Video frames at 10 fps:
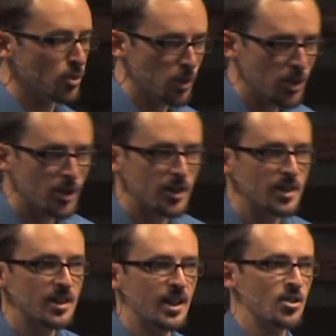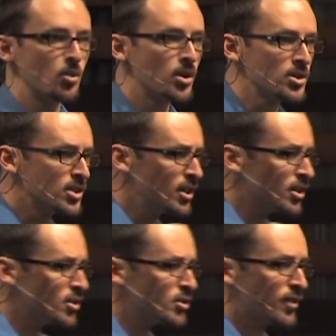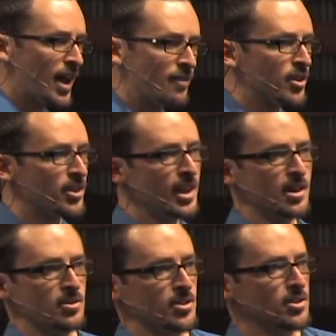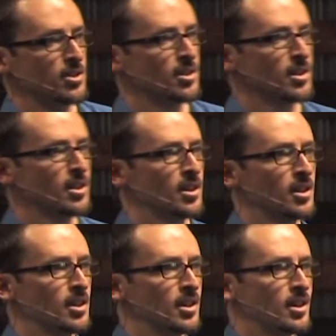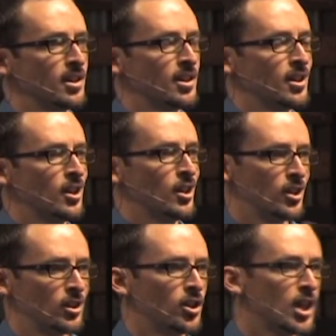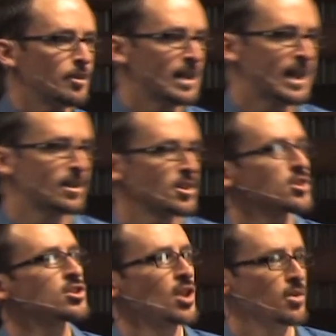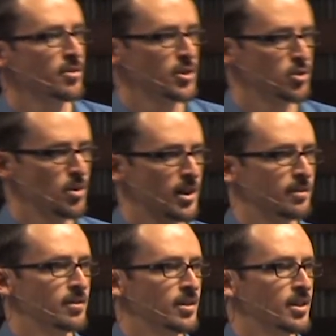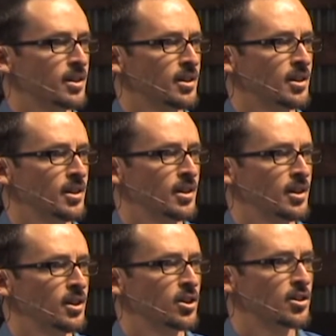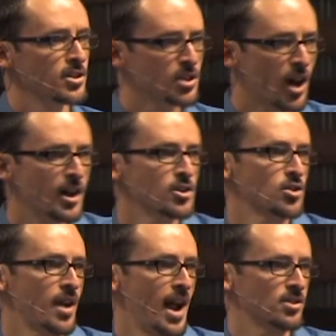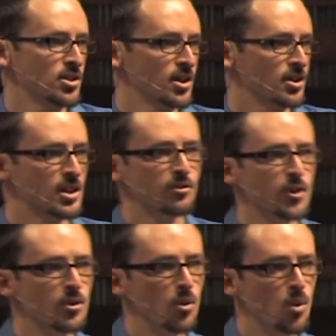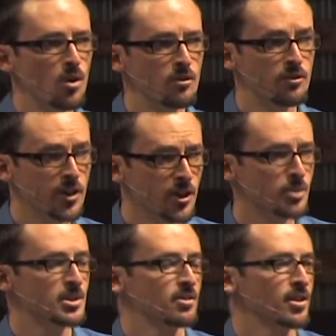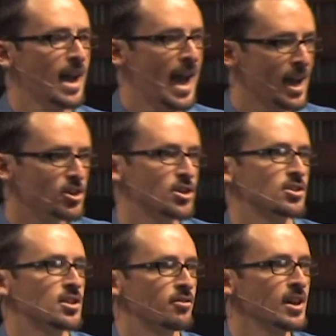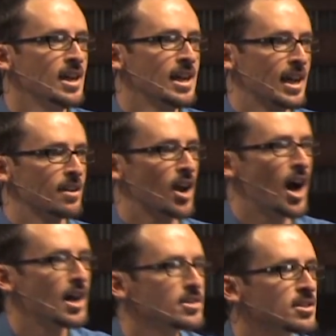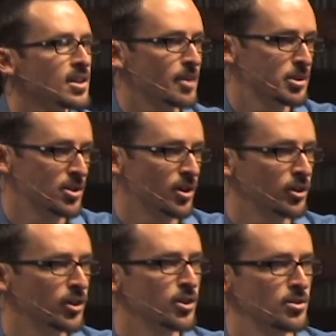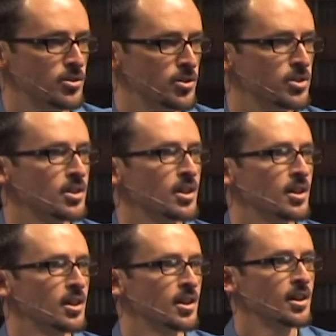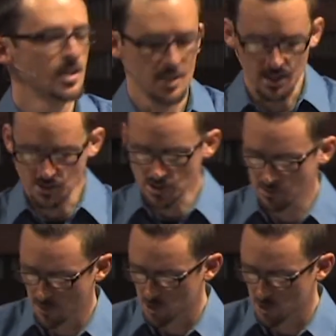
the Word, and the words that are used for everything else. Look at them again. Let's just start with verse 1. Look at this contrast here. Different verbs, different actions, different kind of concepts are used. He says in